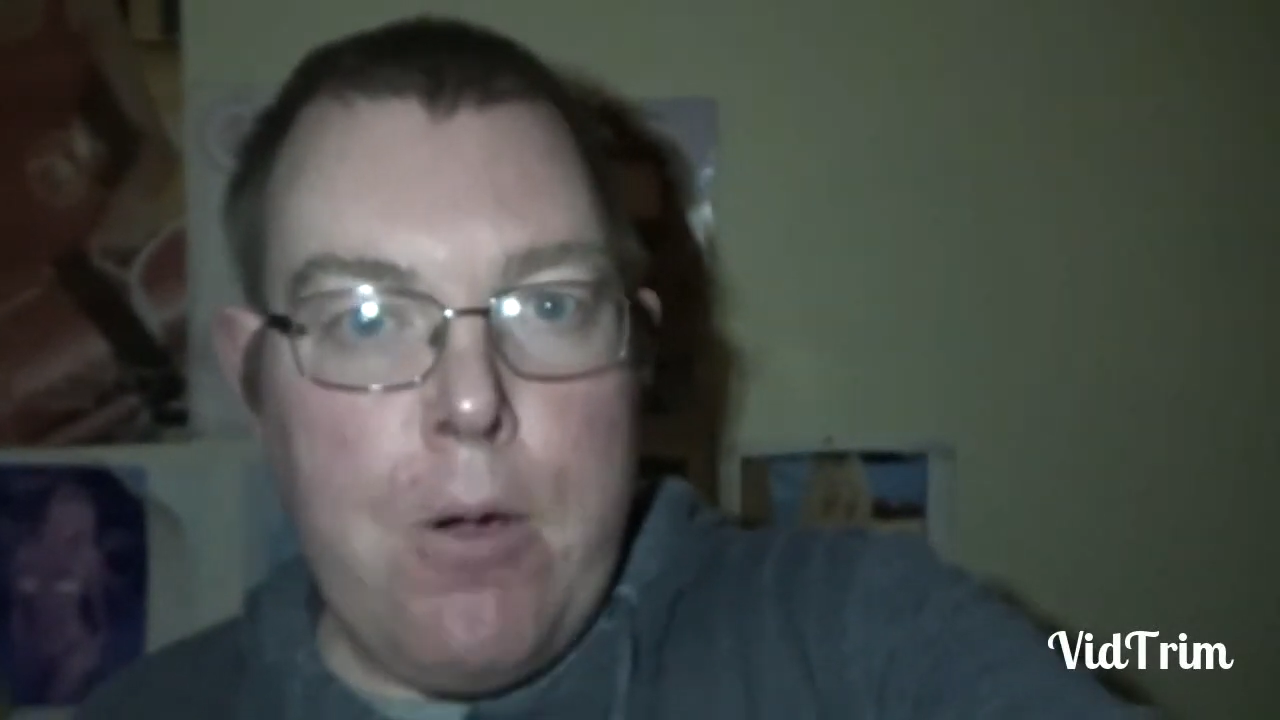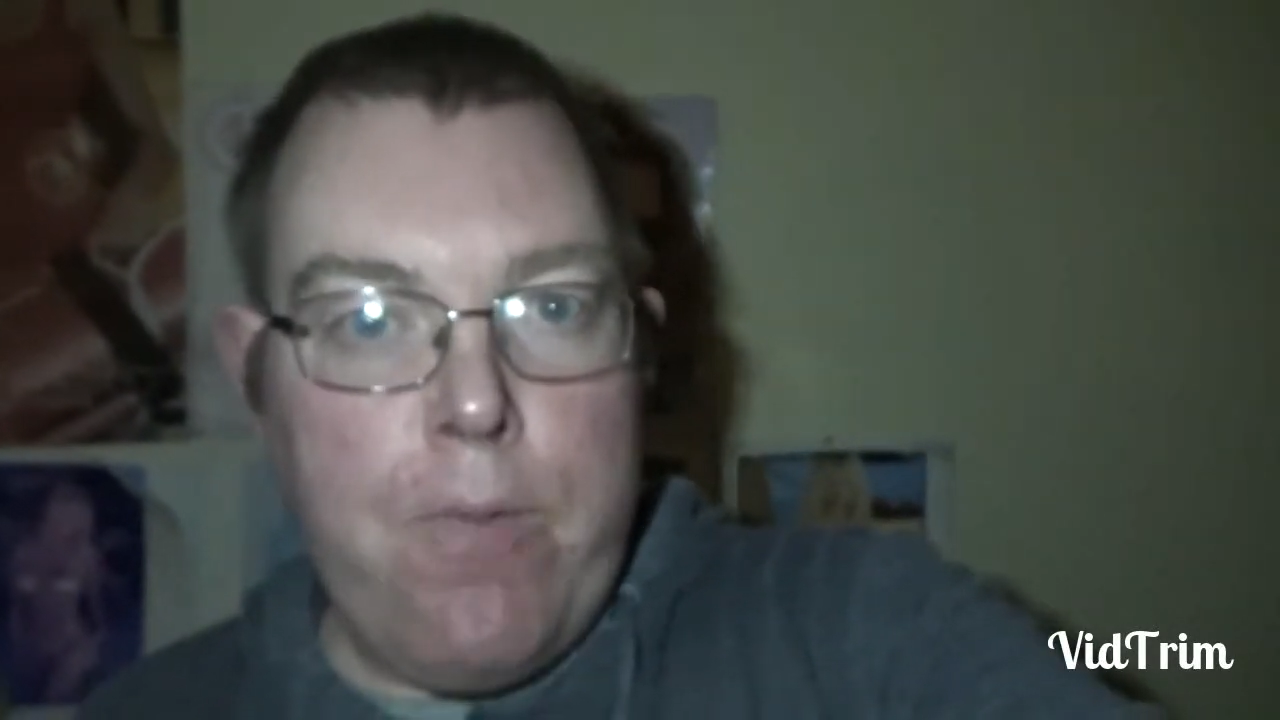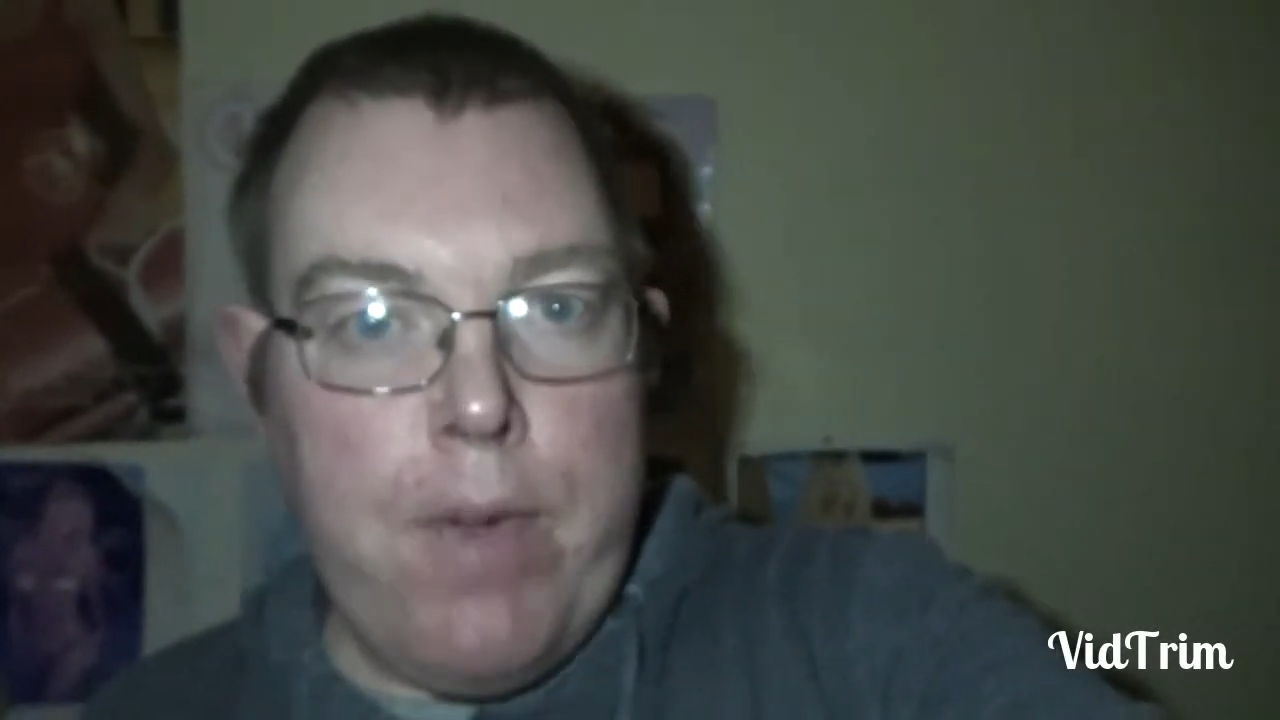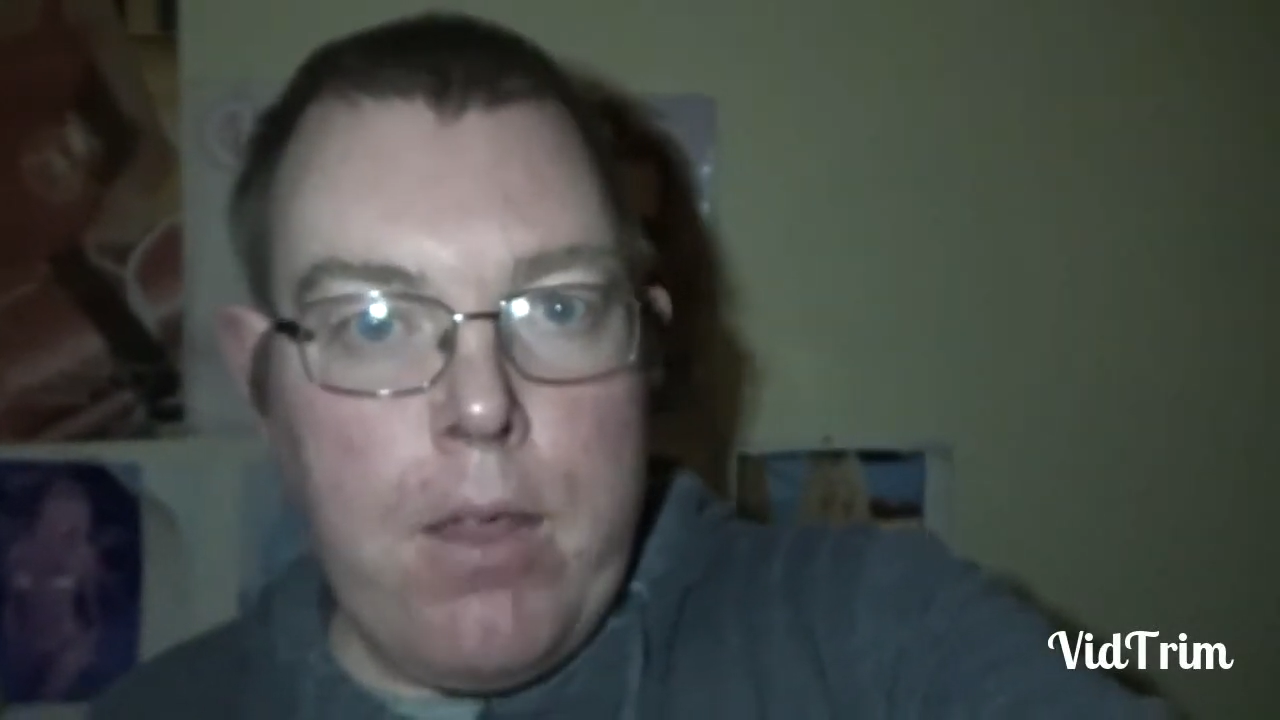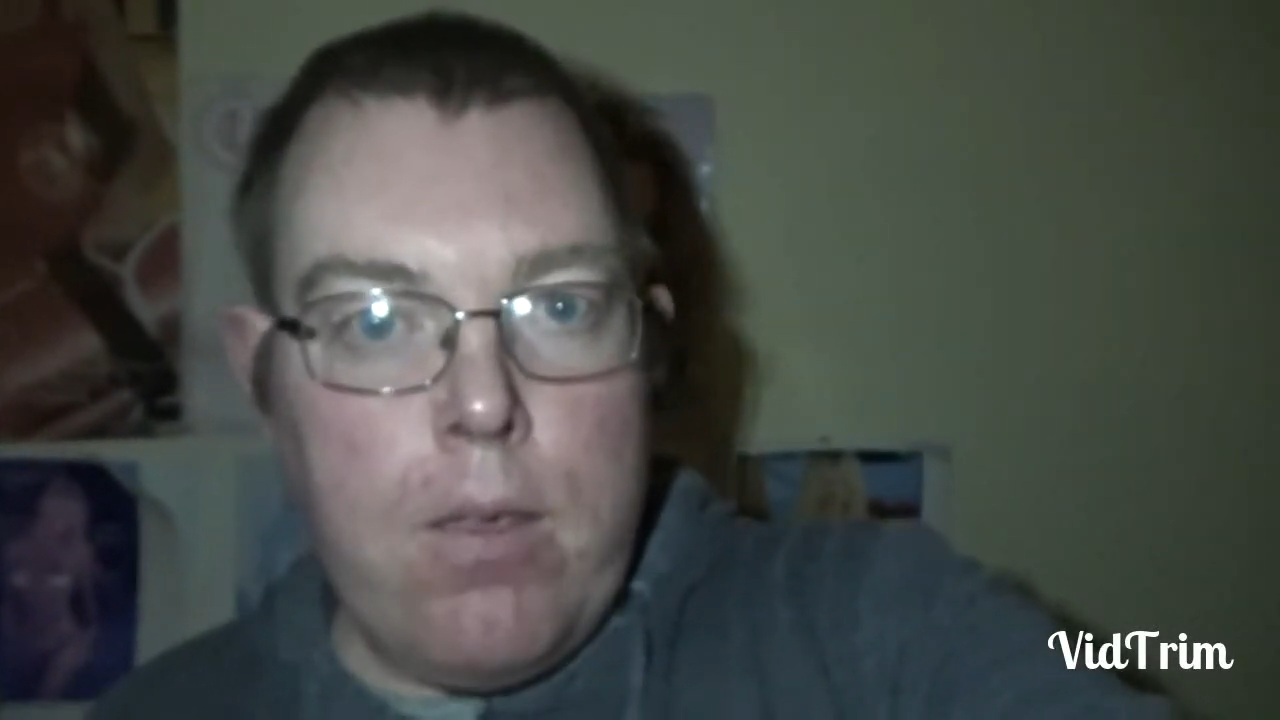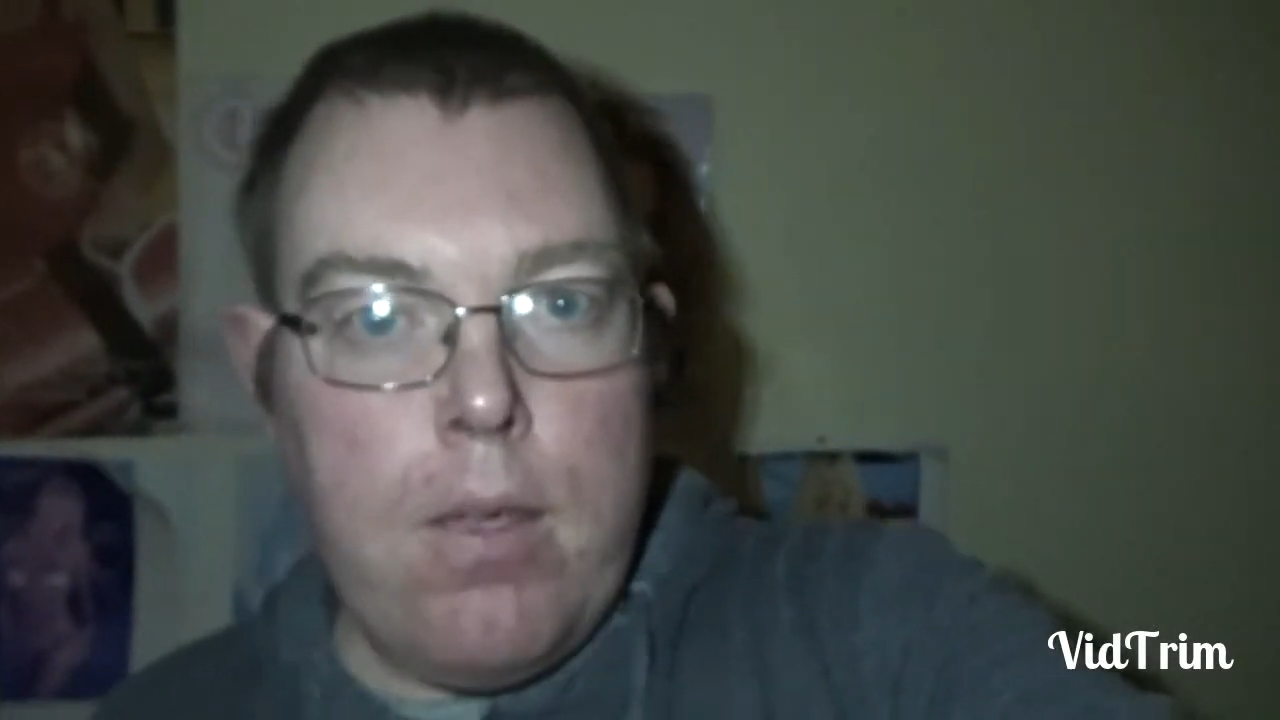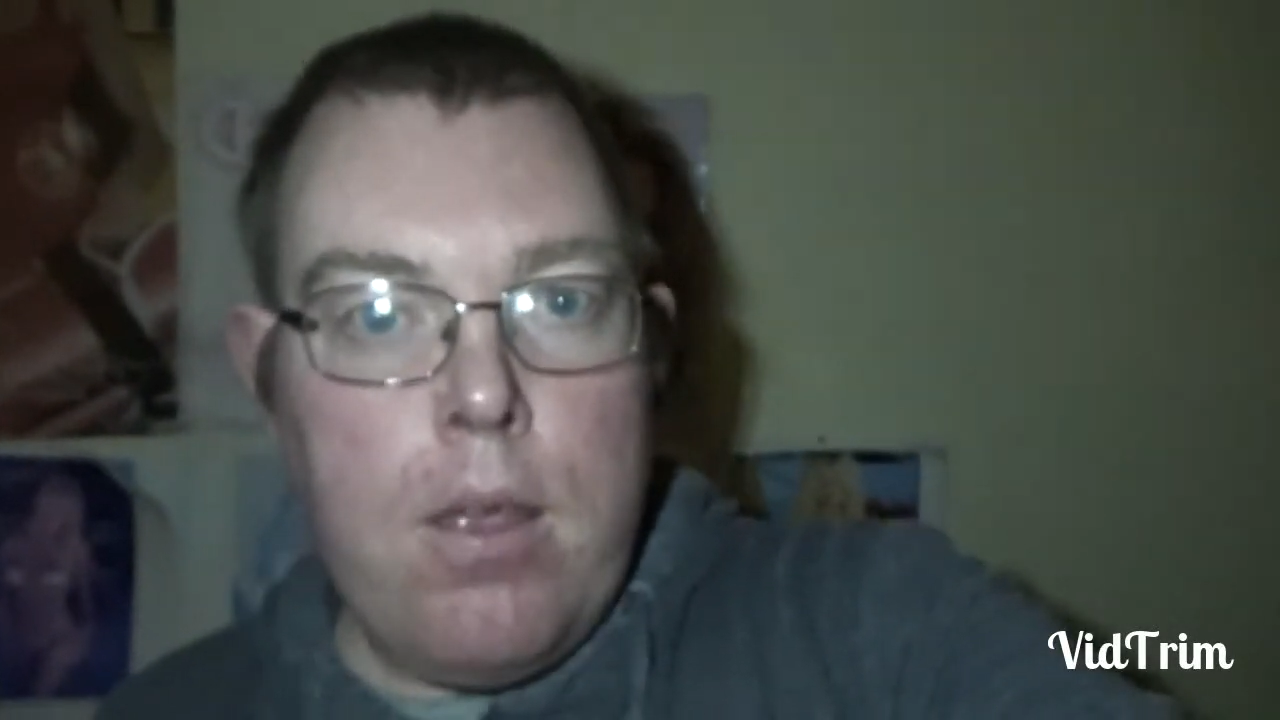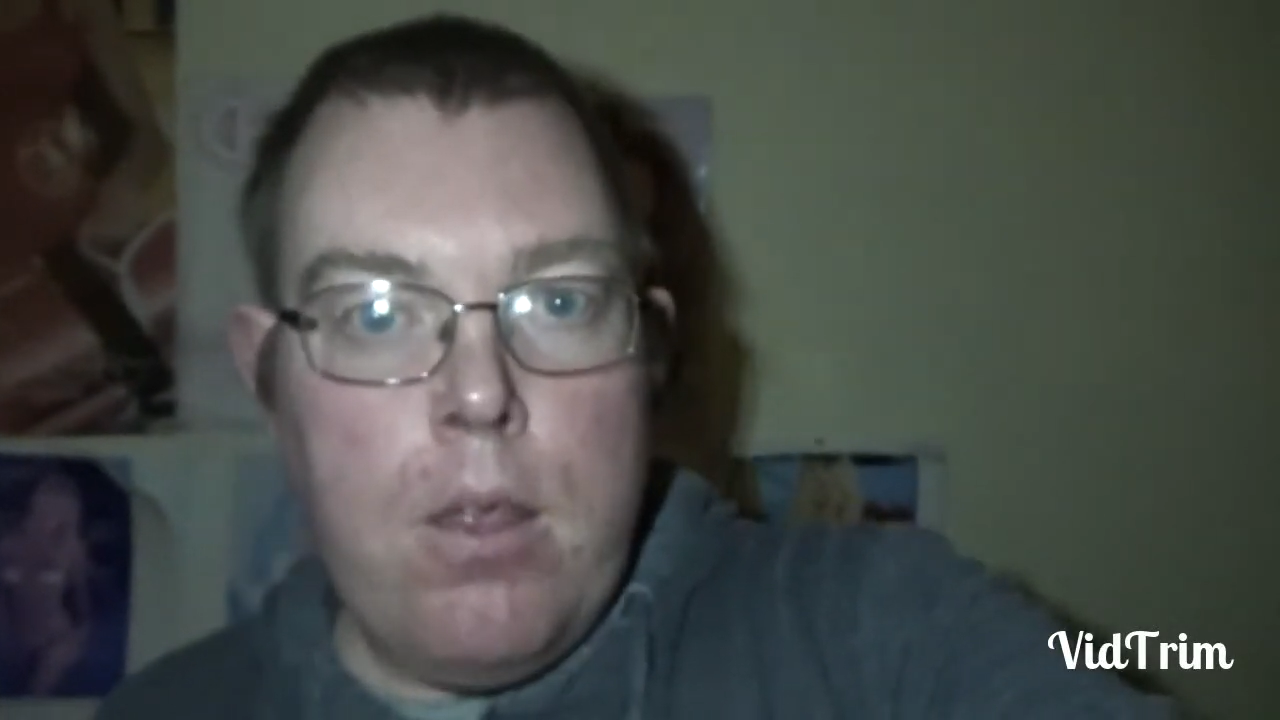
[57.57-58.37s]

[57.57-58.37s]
out of it.